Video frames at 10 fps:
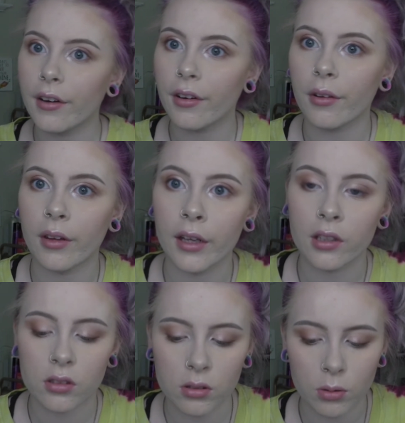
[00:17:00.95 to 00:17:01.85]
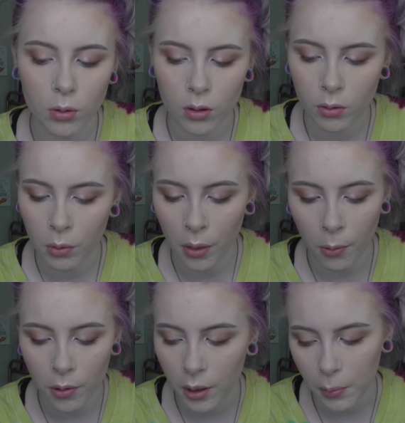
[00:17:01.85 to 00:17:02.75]
to do this with
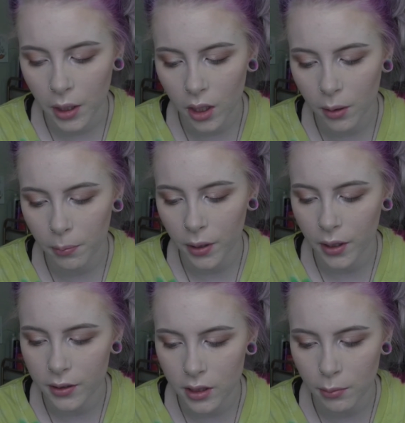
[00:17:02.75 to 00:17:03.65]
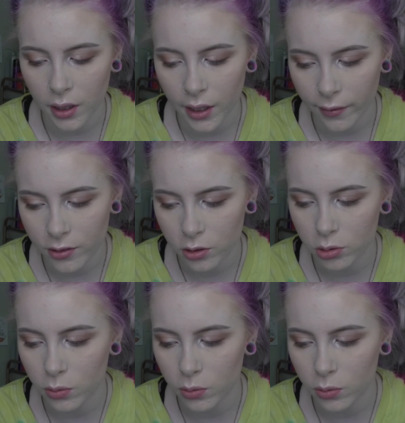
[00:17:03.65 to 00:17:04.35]
holding mirror, but I might have to